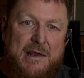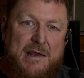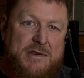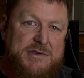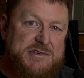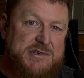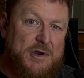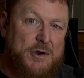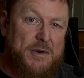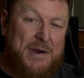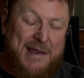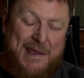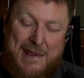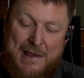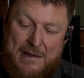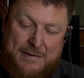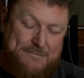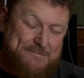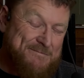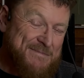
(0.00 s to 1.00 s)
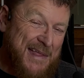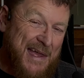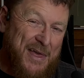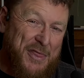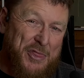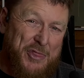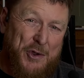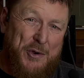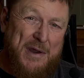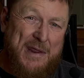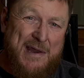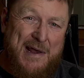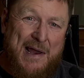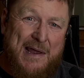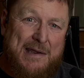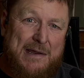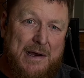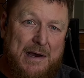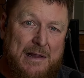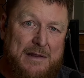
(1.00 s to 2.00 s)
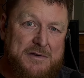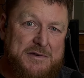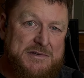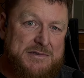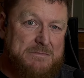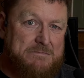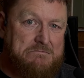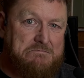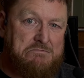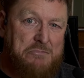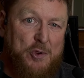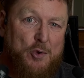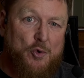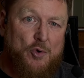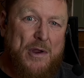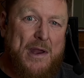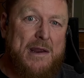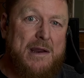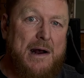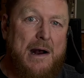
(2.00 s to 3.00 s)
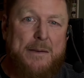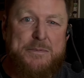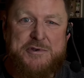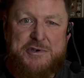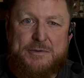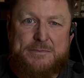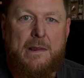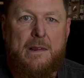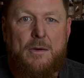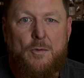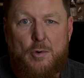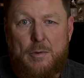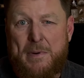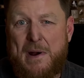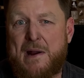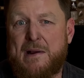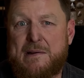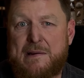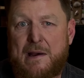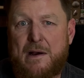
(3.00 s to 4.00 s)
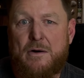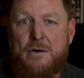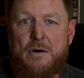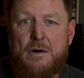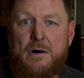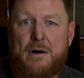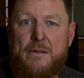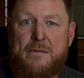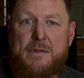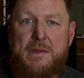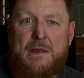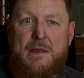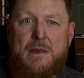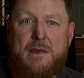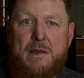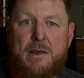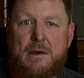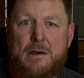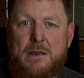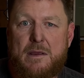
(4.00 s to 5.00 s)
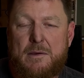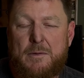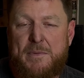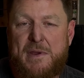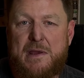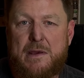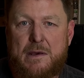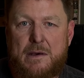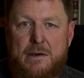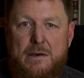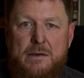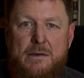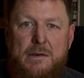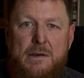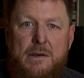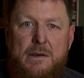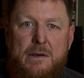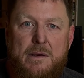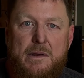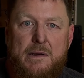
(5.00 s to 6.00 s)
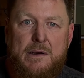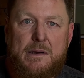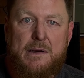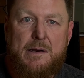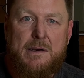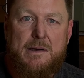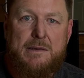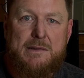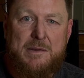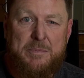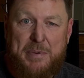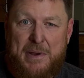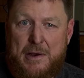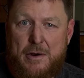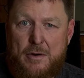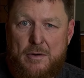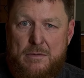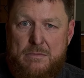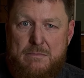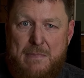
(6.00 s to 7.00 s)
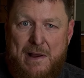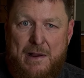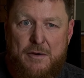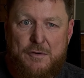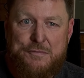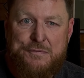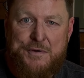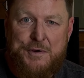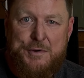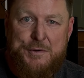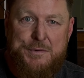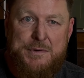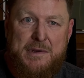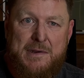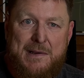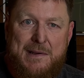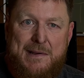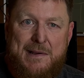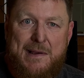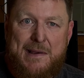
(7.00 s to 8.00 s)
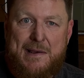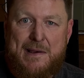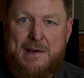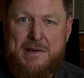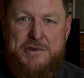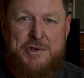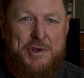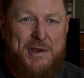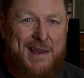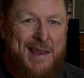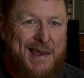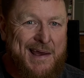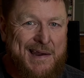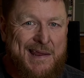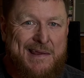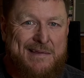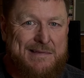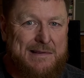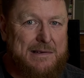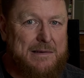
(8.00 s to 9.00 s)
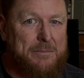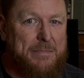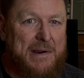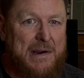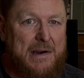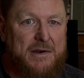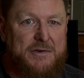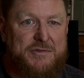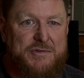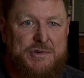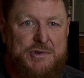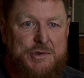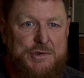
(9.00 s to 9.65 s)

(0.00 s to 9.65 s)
So again, at $39, great option. We're back now on the Comica lapel microphone, and you can kind of get the comparison.